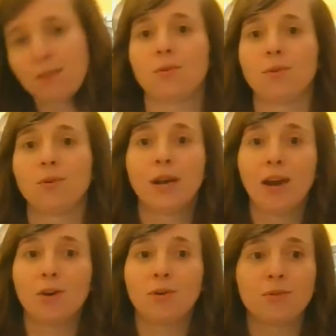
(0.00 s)
or
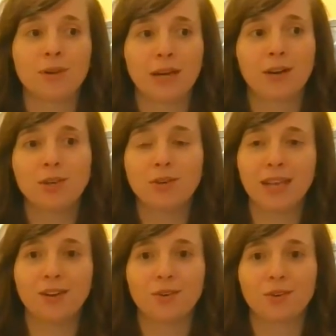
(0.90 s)
how you
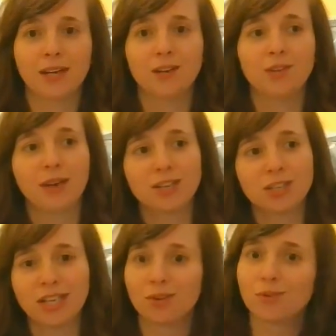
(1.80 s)

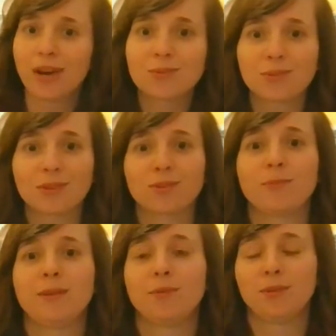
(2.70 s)
actually interact with other
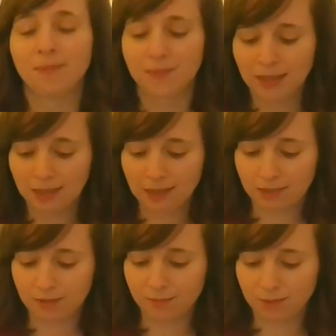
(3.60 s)
people.
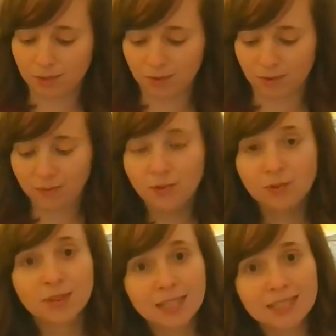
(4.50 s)
So a
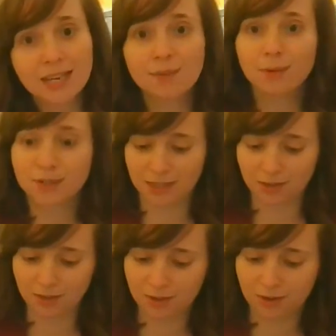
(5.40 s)
few of these that I put
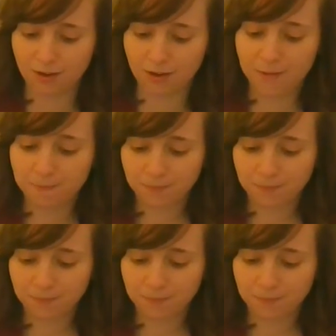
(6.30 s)
together are,